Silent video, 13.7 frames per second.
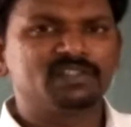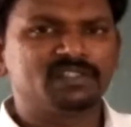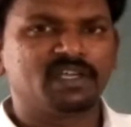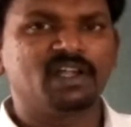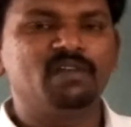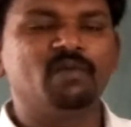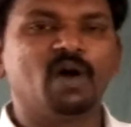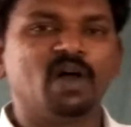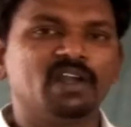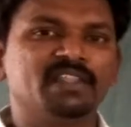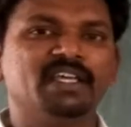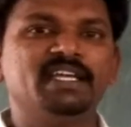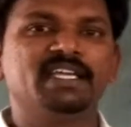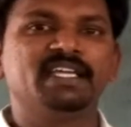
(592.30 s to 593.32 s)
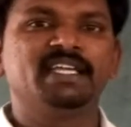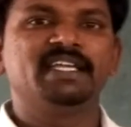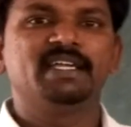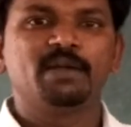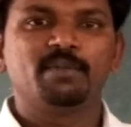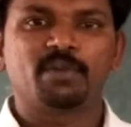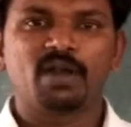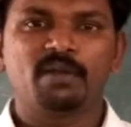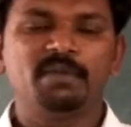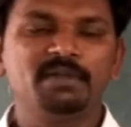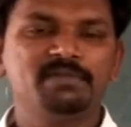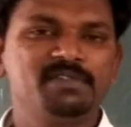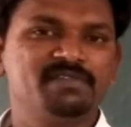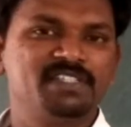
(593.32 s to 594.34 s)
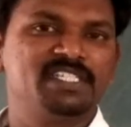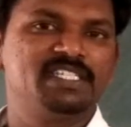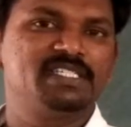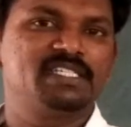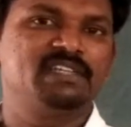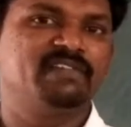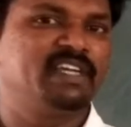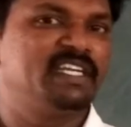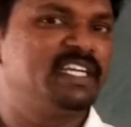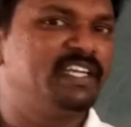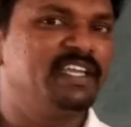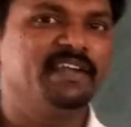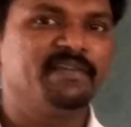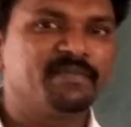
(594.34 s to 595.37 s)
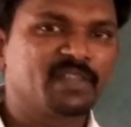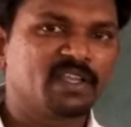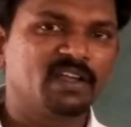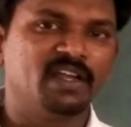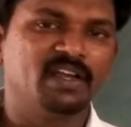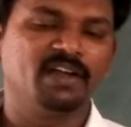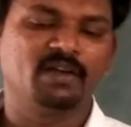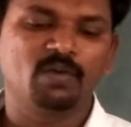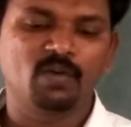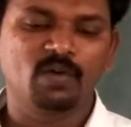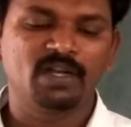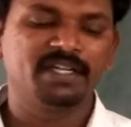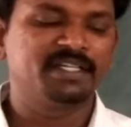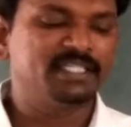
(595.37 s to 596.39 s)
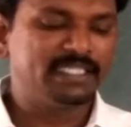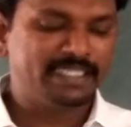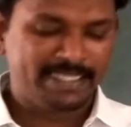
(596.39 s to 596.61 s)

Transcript: solve all the problems which is given in a quadratic